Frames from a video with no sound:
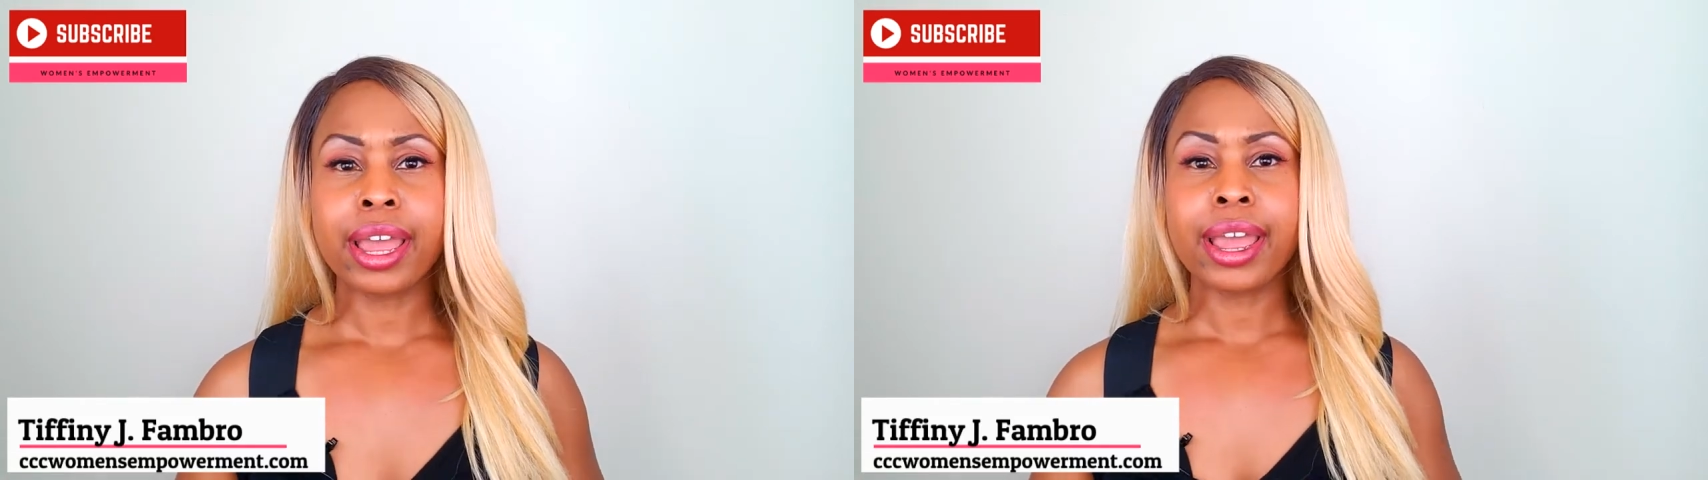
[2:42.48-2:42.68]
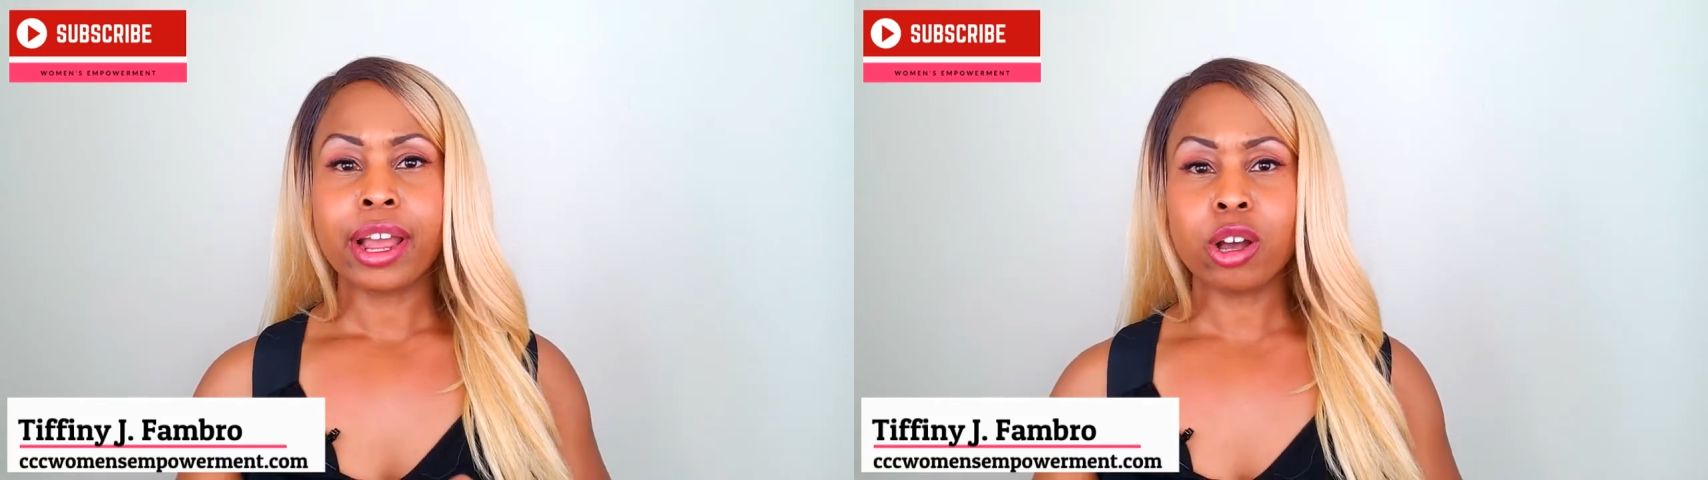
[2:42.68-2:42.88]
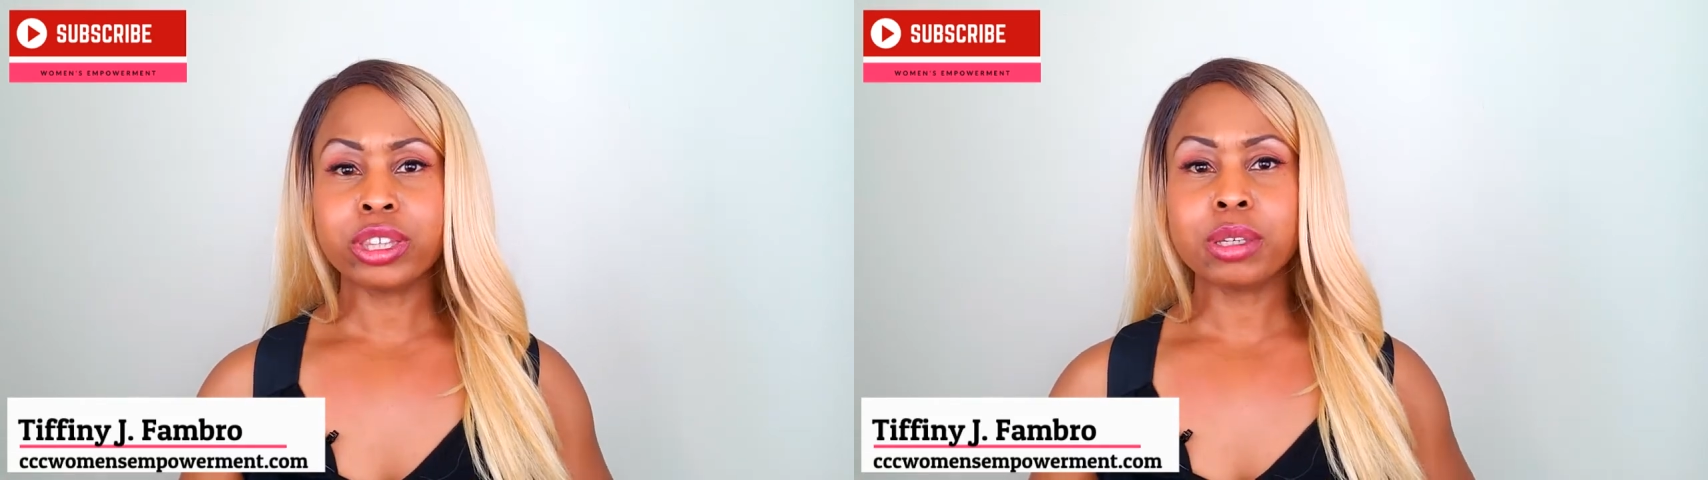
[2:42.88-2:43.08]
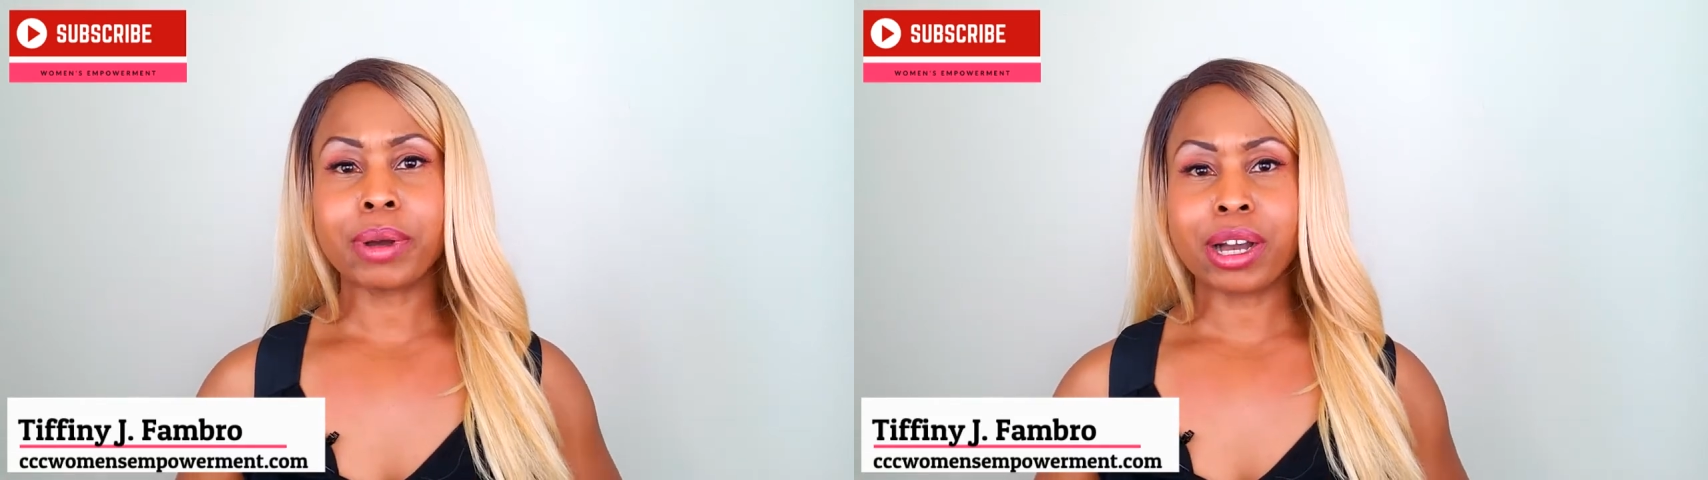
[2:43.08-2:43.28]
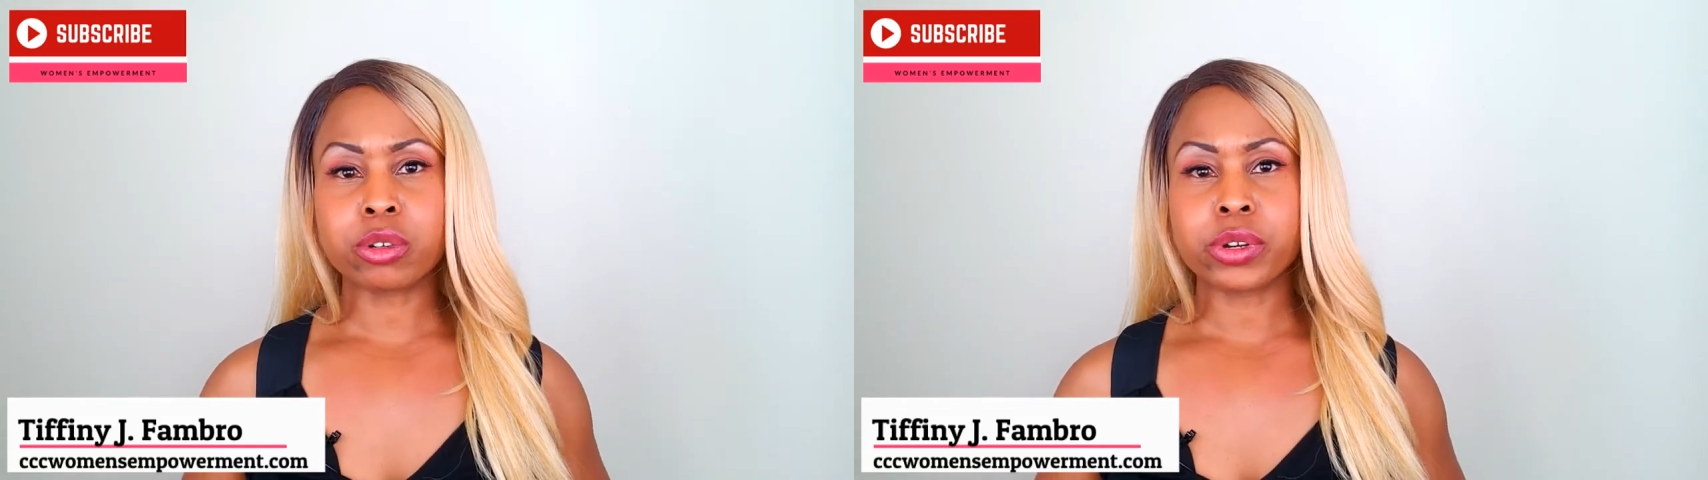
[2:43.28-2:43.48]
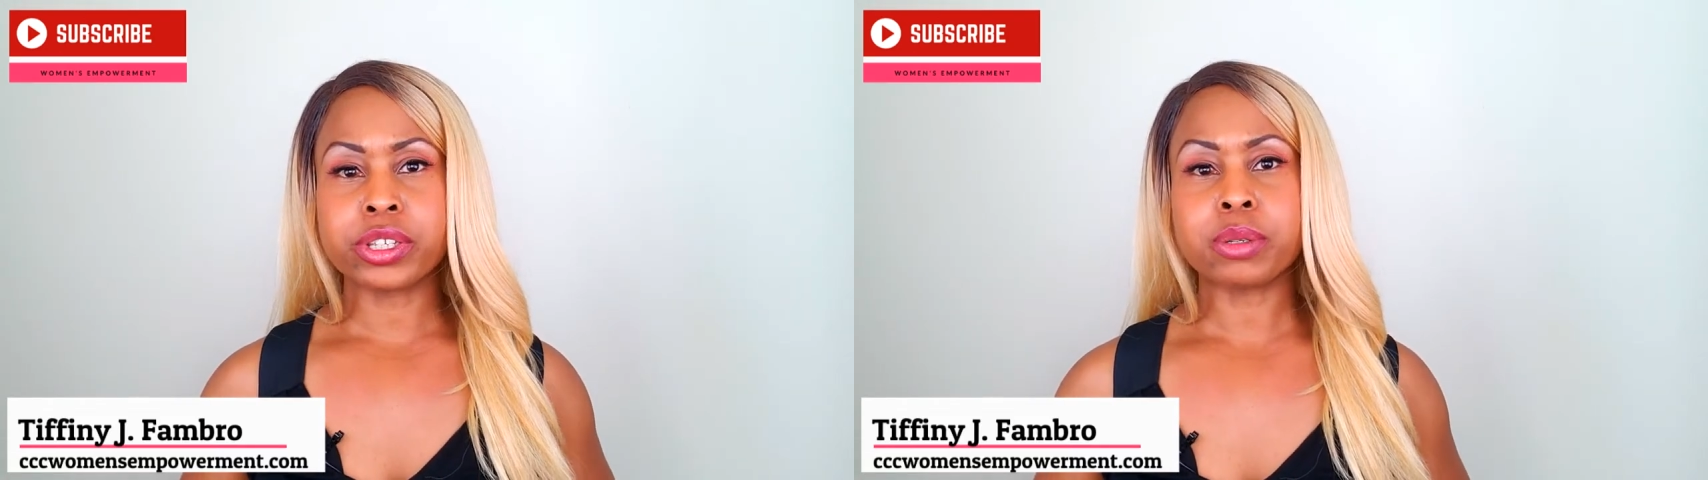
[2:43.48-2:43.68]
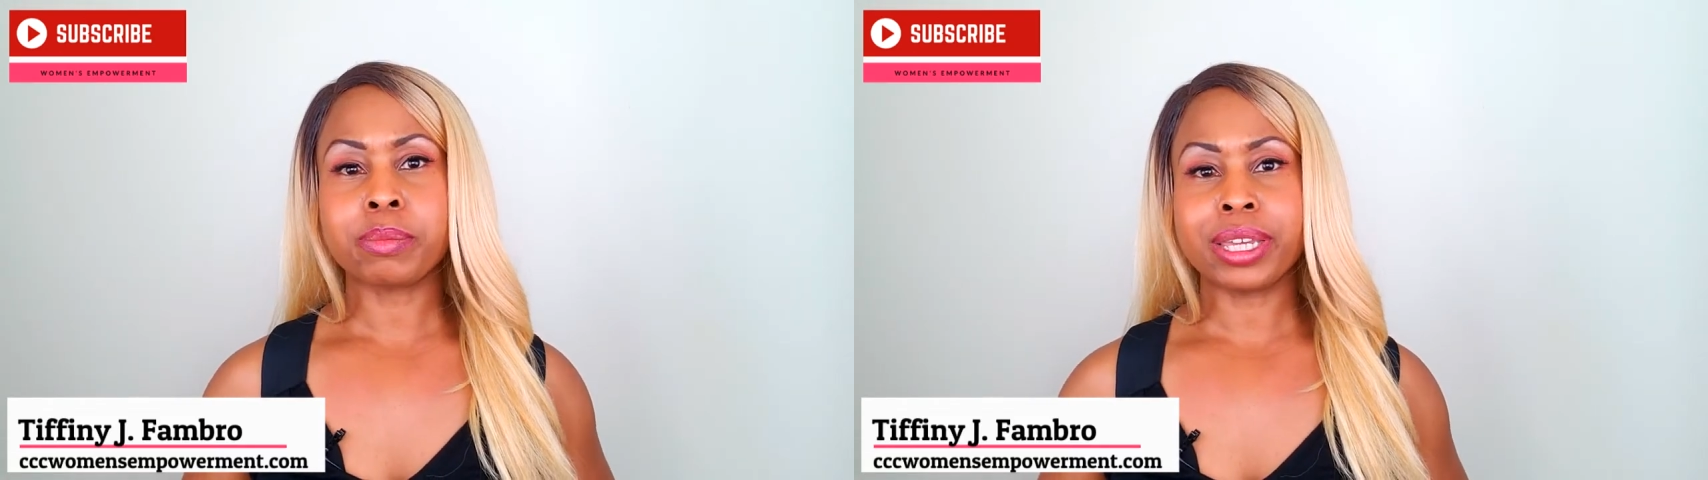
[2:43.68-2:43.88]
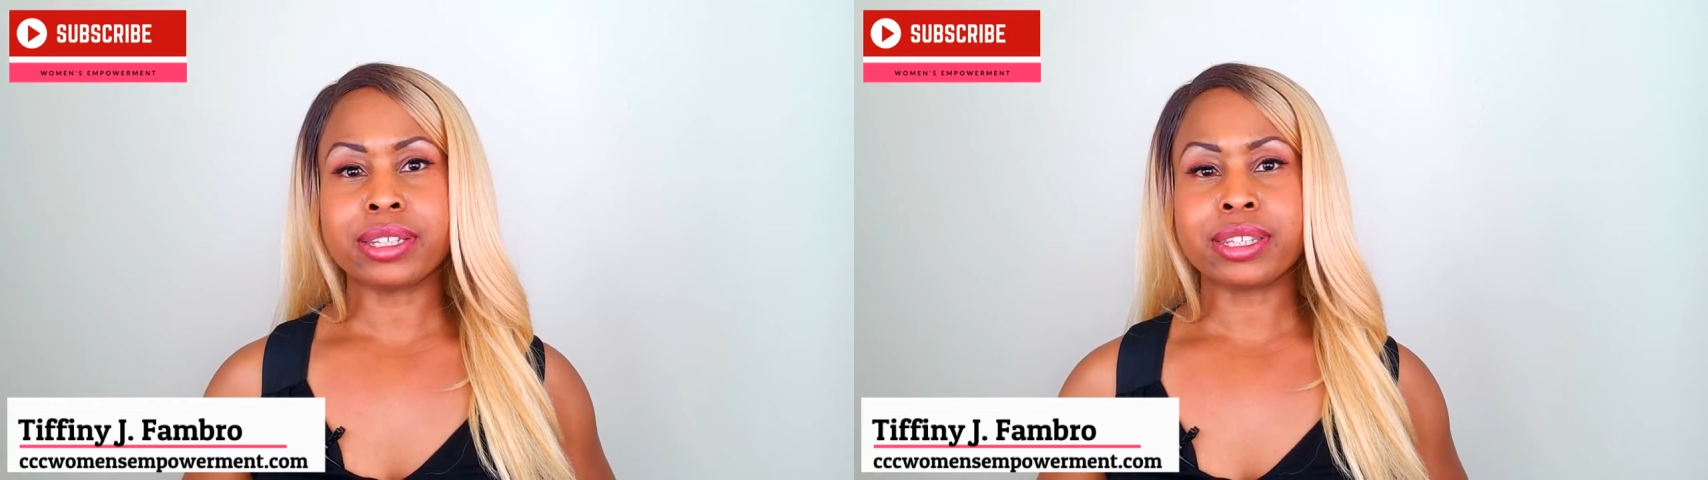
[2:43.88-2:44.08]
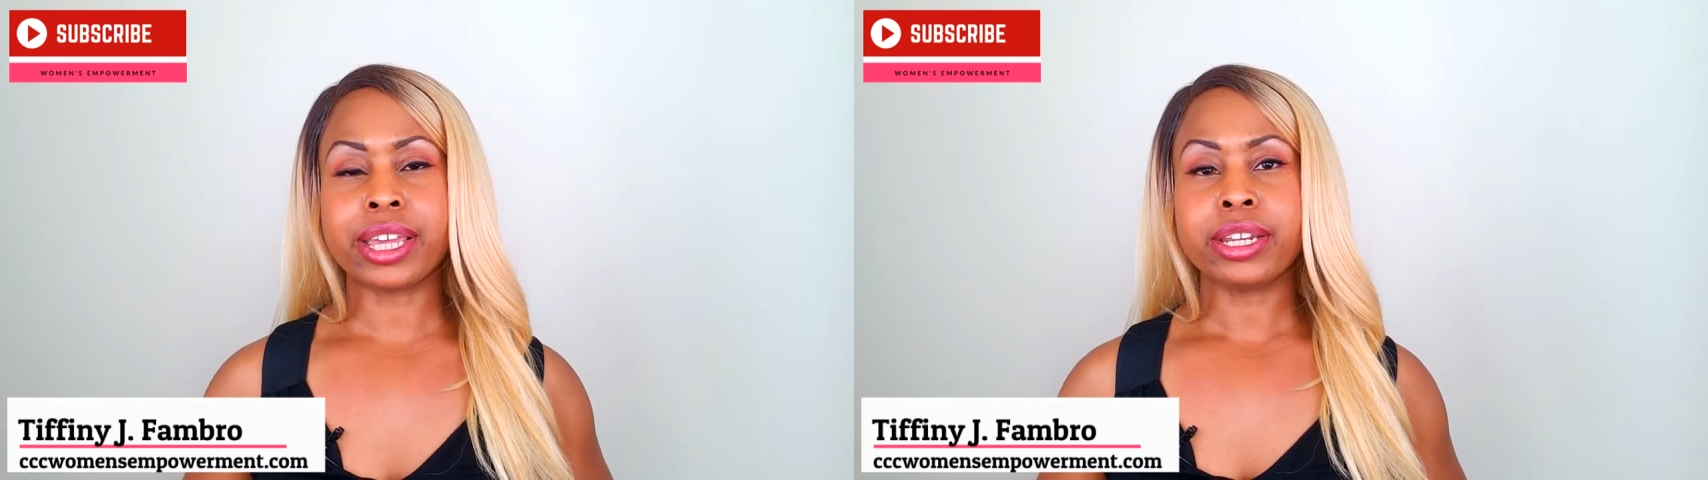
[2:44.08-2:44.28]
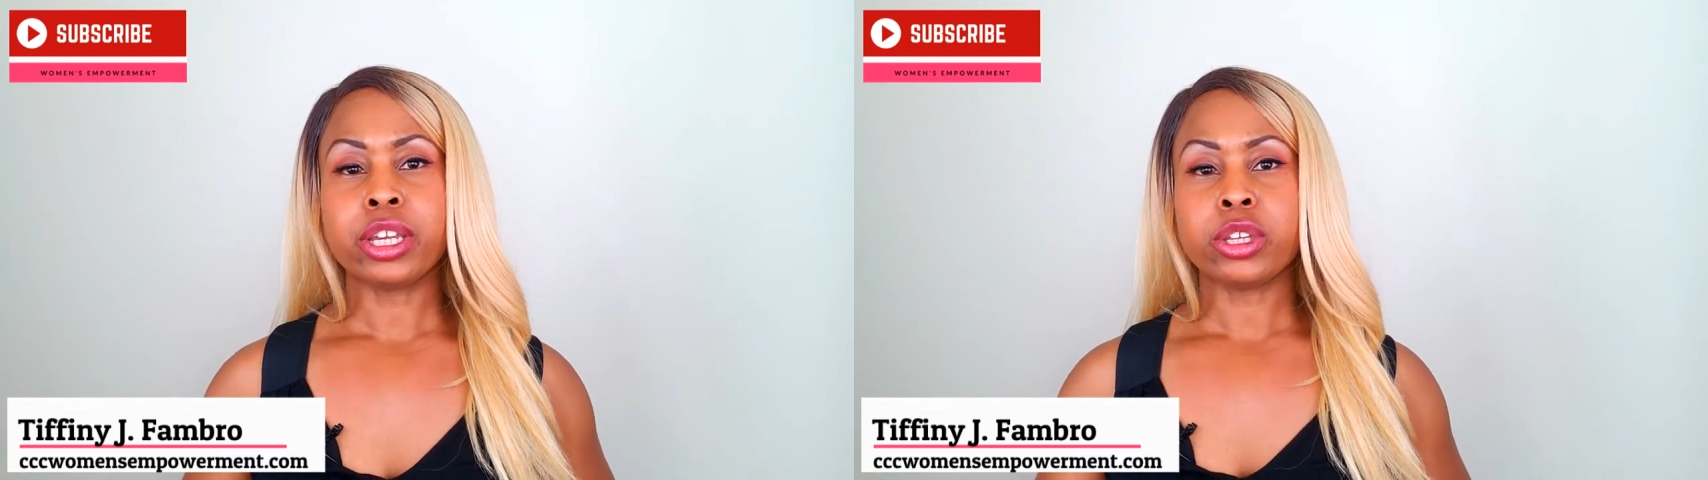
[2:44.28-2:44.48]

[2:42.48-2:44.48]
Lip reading: Healthy boundaries means that